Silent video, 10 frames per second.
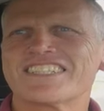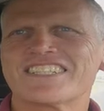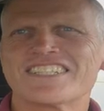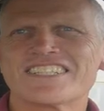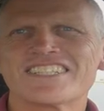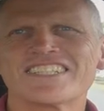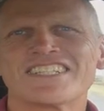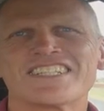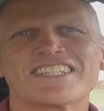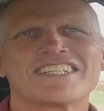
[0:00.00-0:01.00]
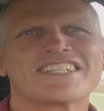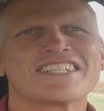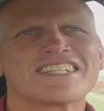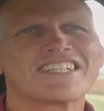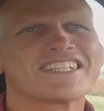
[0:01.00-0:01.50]

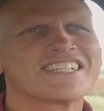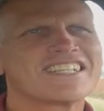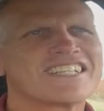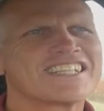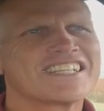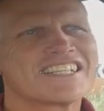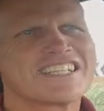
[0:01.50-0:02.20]
No words are spoken by the person on screen.